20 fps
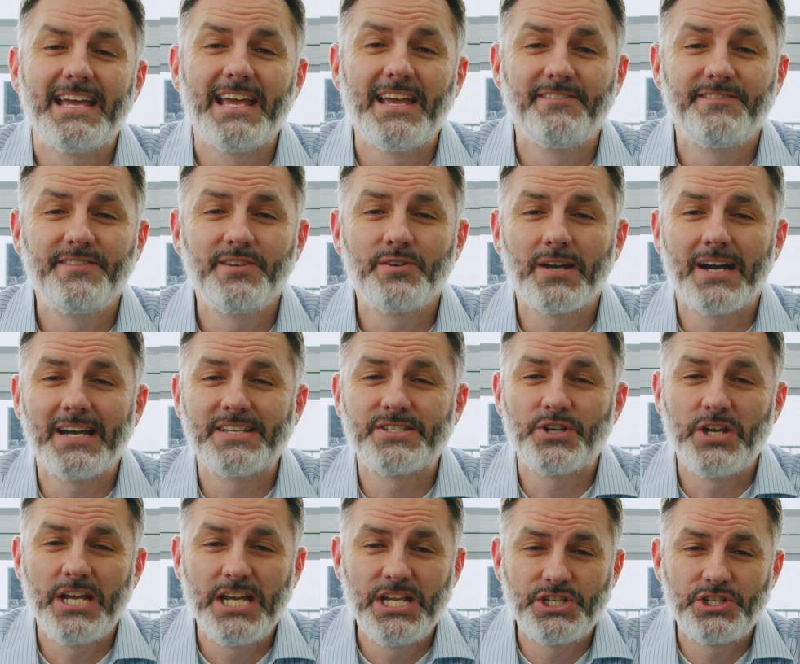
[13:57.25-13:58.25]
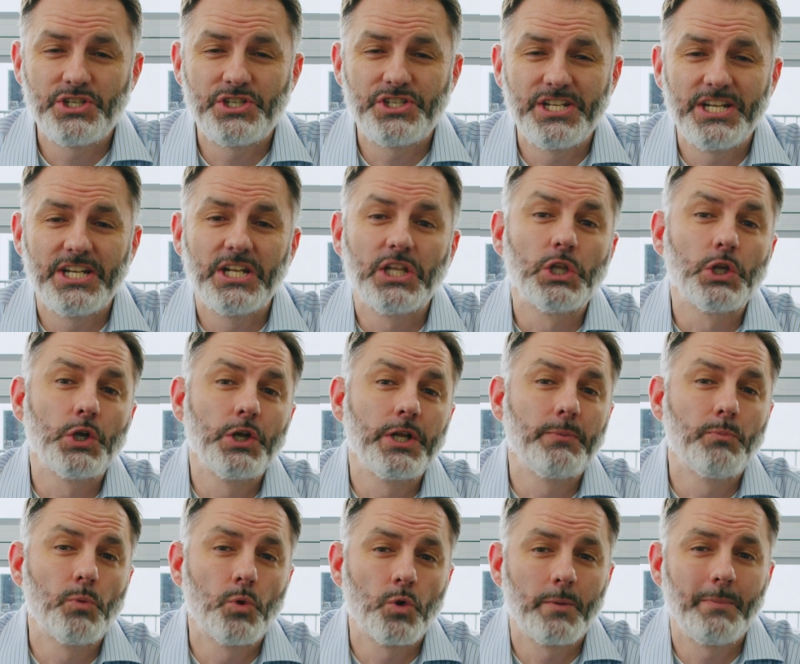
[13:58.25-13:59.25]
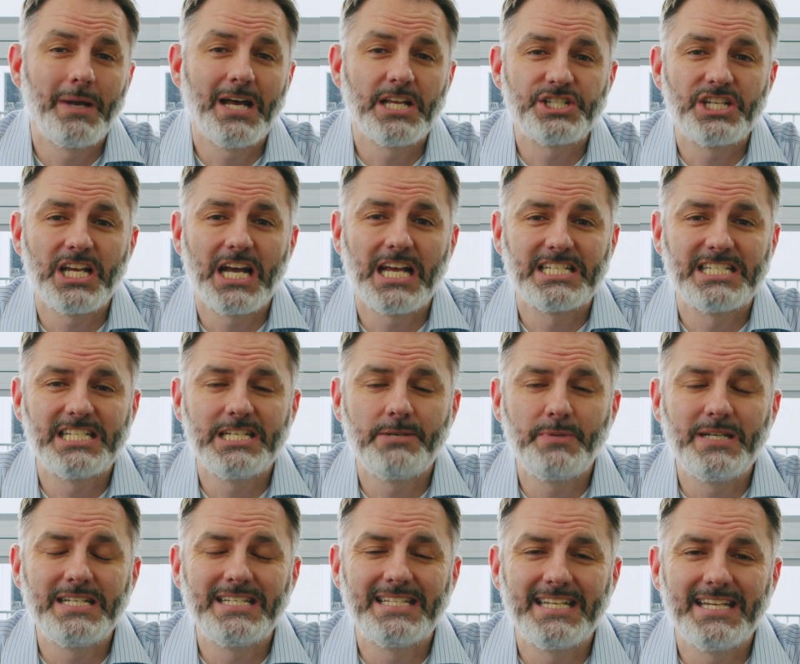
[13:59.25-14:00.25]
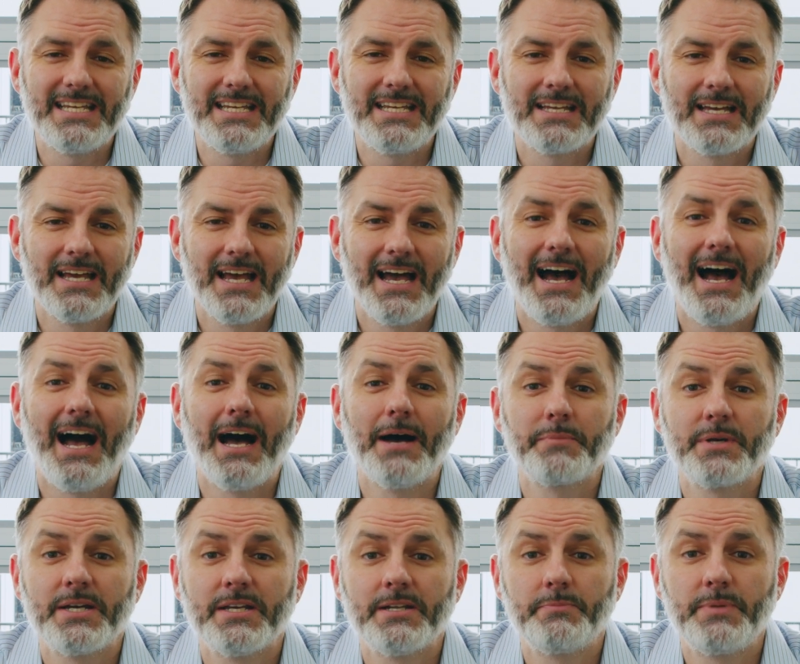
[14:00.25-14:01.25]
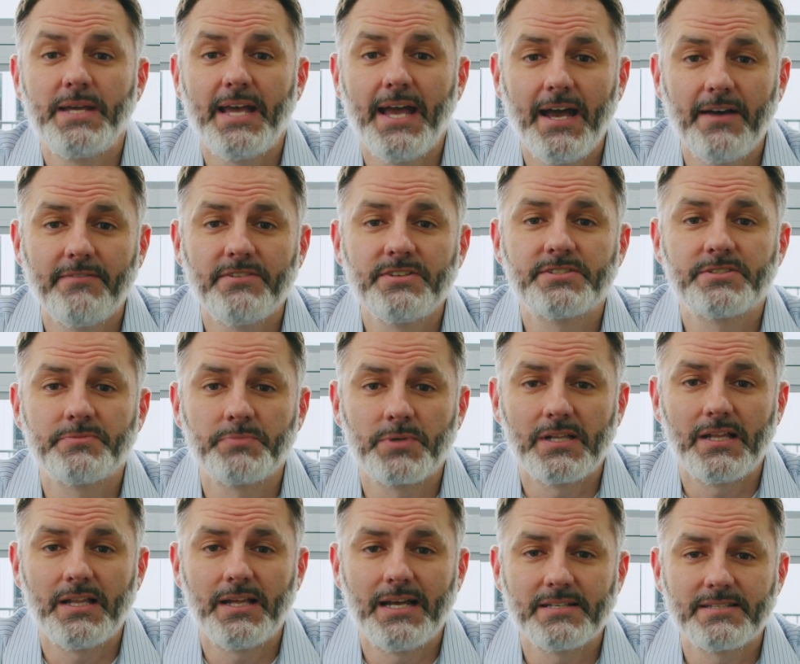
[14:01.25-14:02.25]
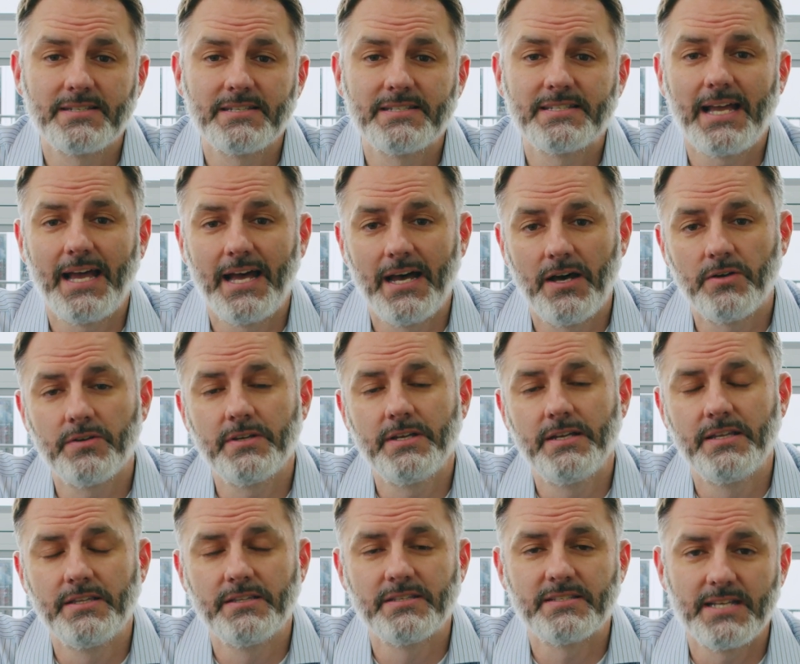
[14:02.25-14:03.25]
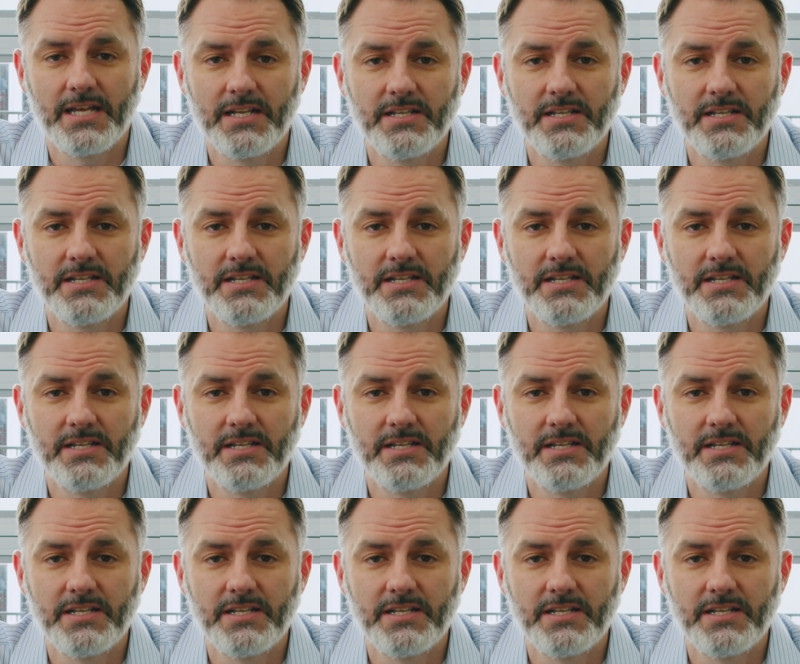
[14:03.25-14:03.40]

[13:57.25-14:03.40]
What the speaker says: If you guys are interested in learning more about ChatGPT, I'm gonna be having some classes out in the San